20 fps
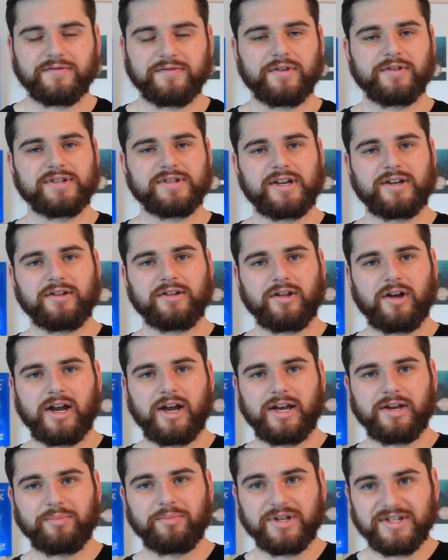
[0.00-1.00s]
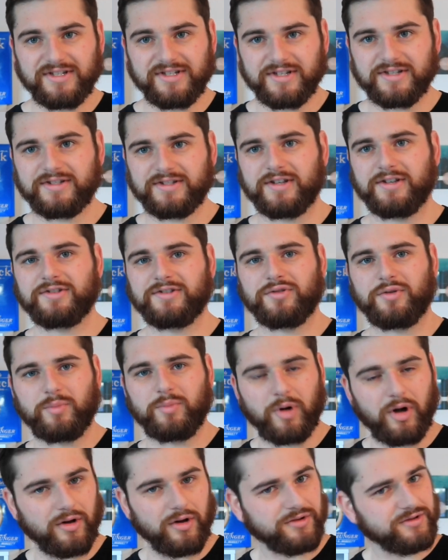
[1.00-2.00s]
of those underlying businesses or
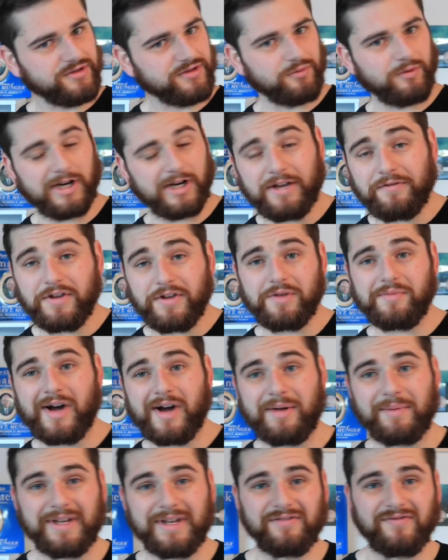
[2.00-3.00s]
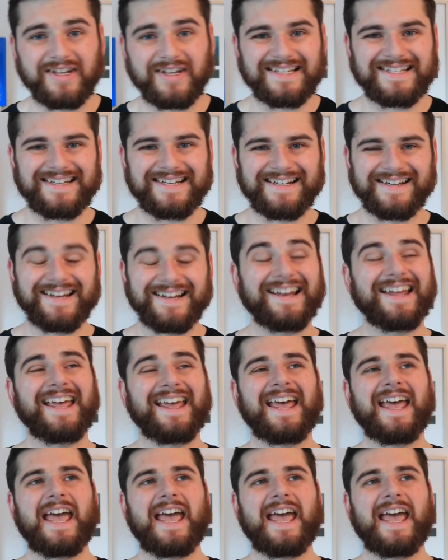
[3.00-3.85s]
bonds or whatever you might be investing in,